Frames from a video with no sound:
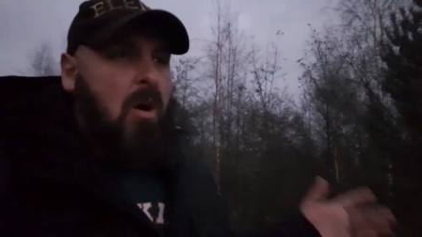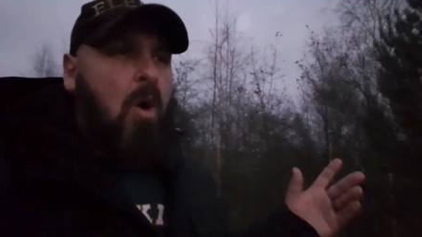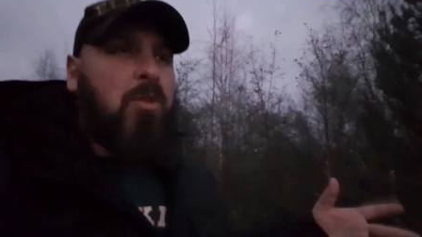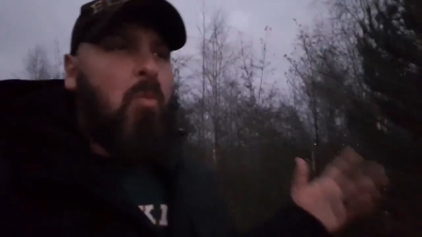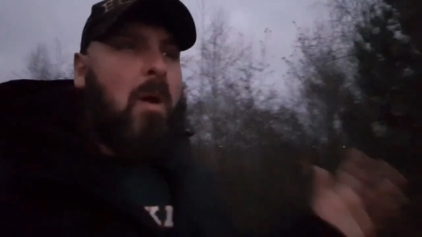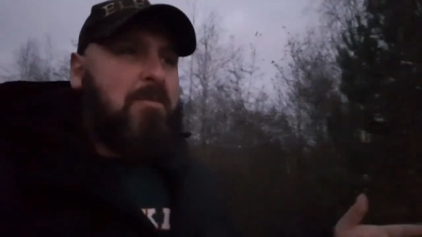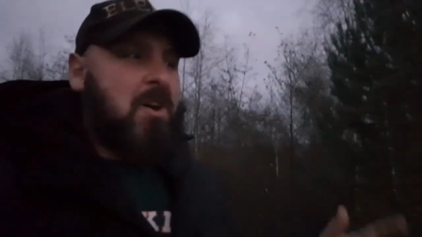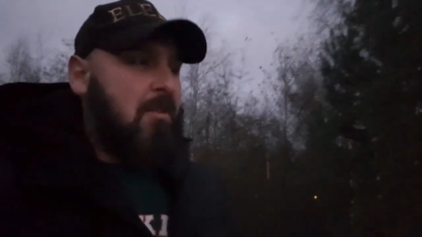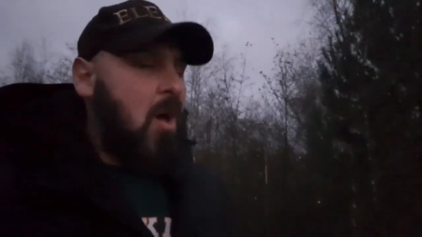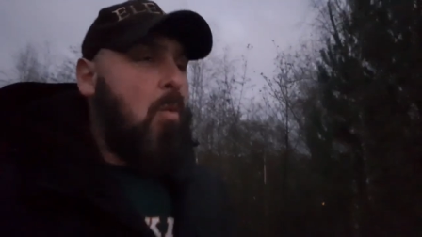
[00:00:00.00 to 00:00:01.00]
On the
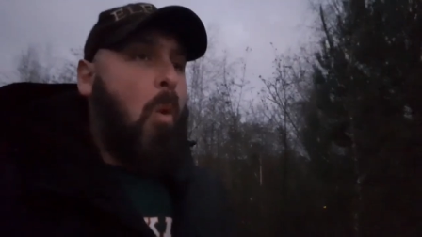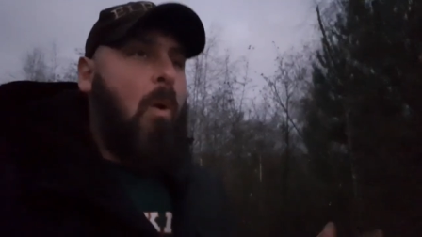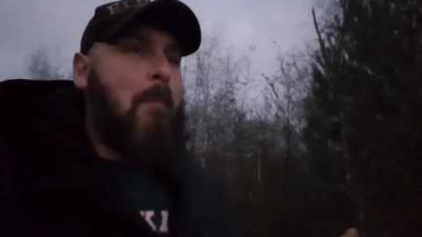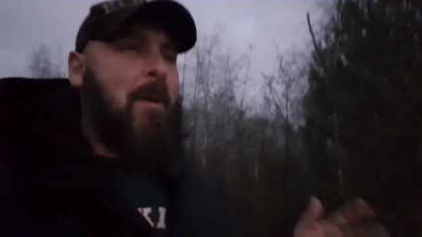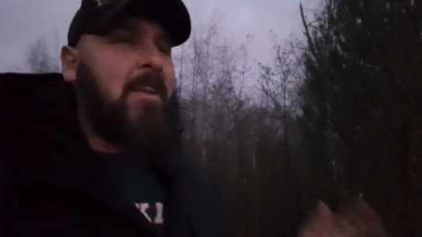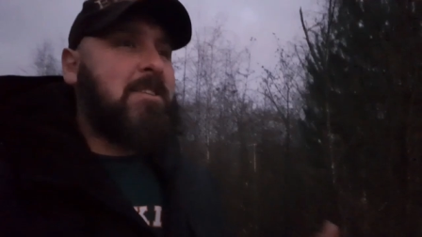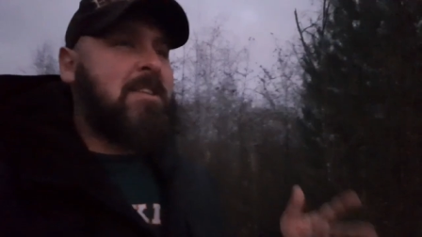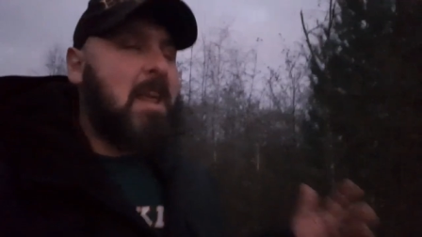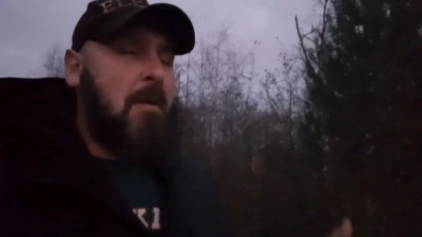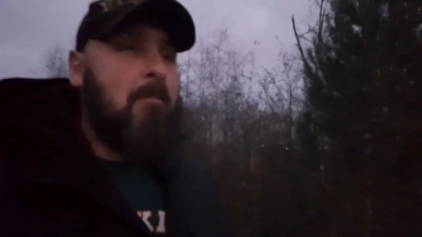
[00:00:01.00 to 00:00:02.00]
website though, Wet Pants
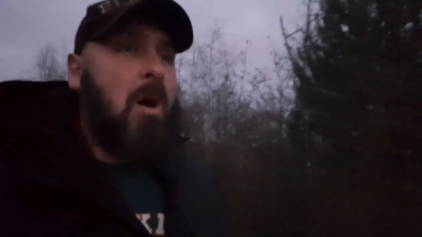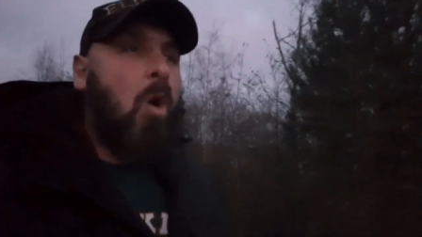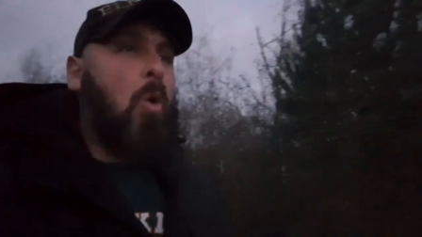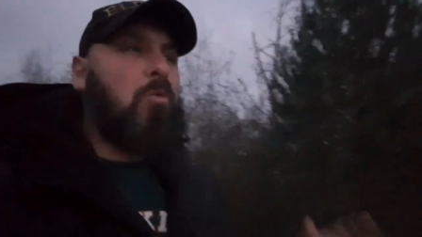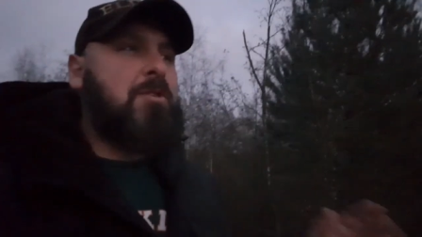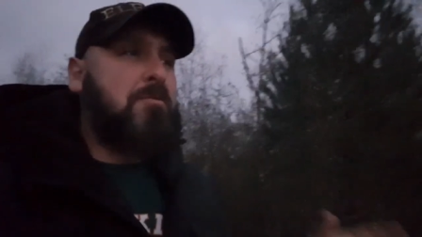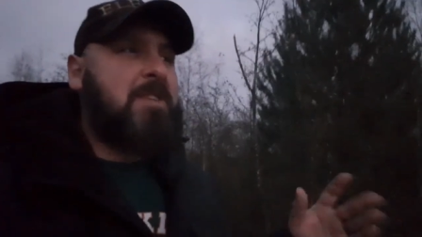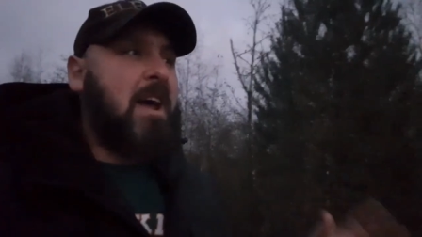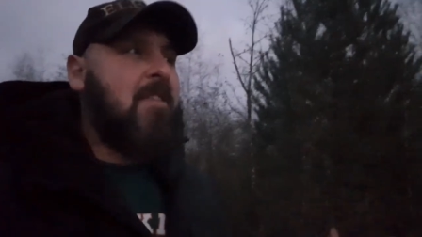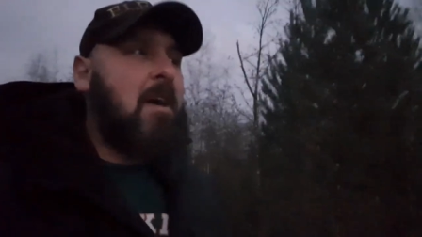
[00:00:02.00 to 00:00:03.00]
Denim also
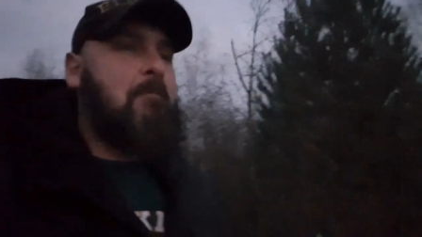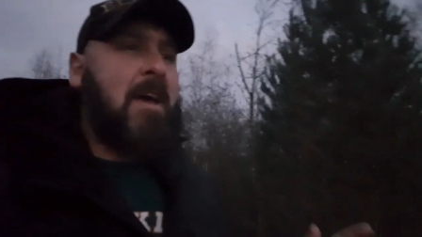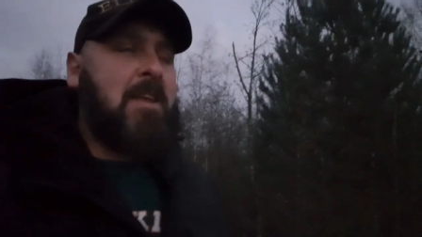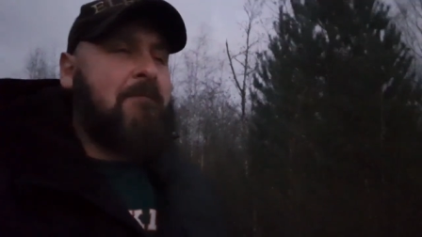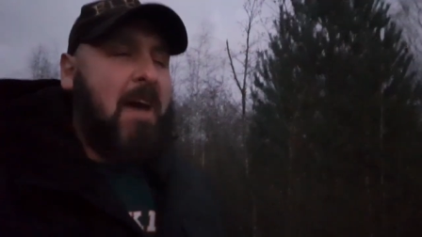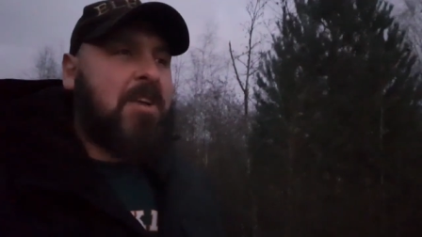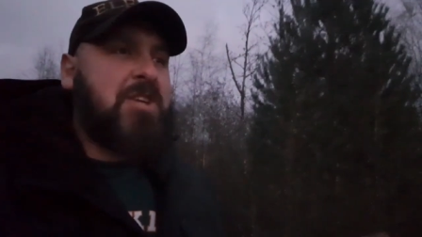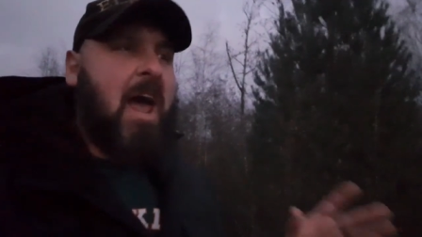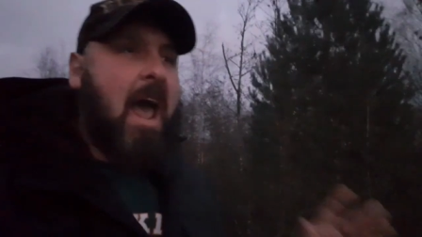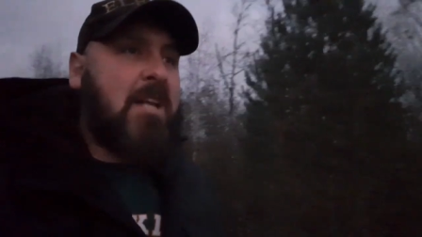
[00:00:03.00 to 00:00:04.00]
say they
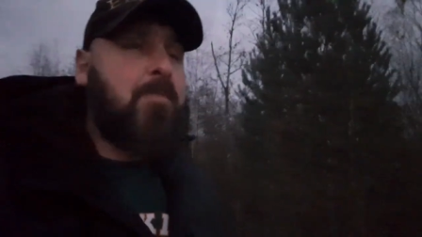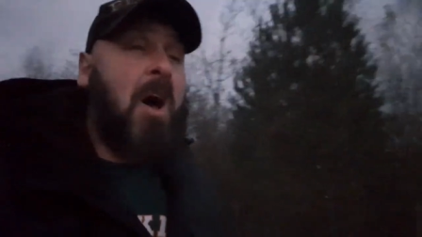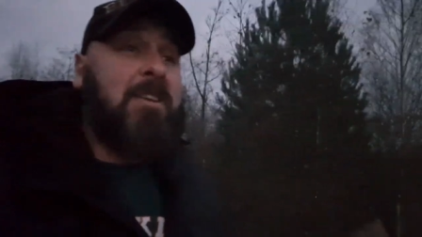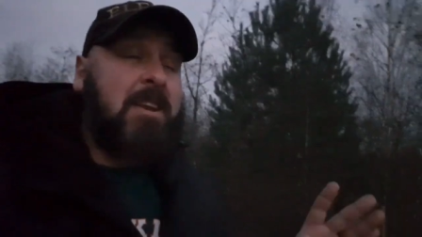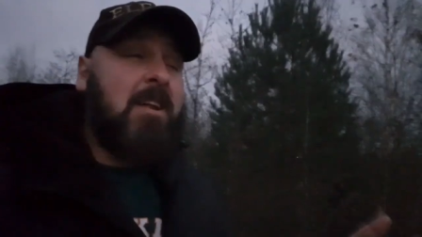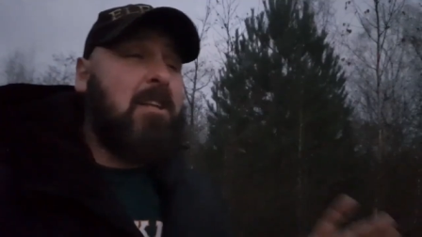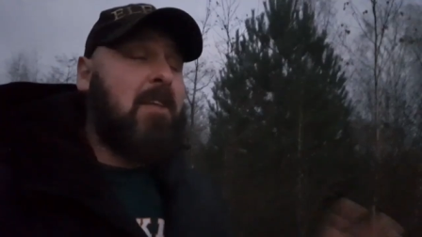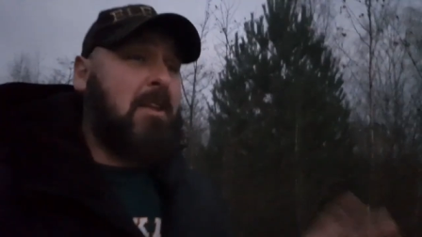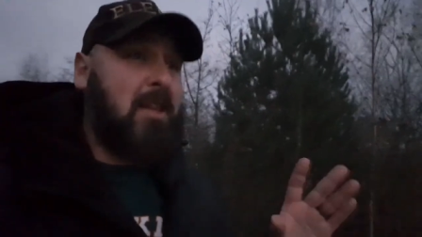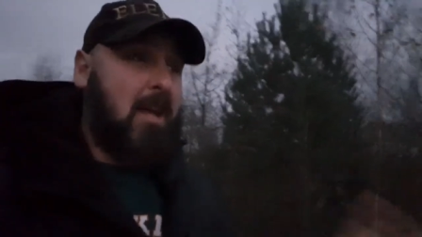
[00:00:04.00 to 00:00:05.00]
manufacture hats, but I didn't
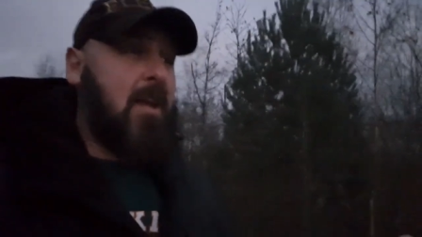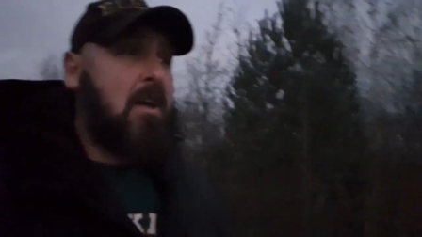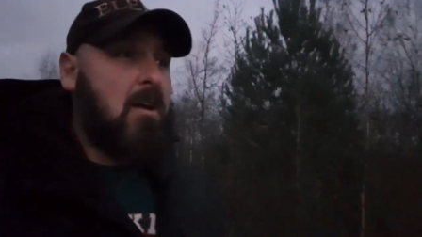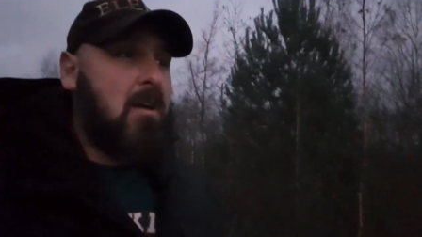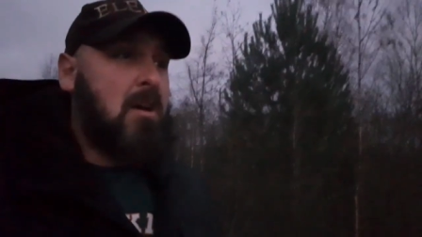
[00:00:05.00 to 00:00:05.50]
click the link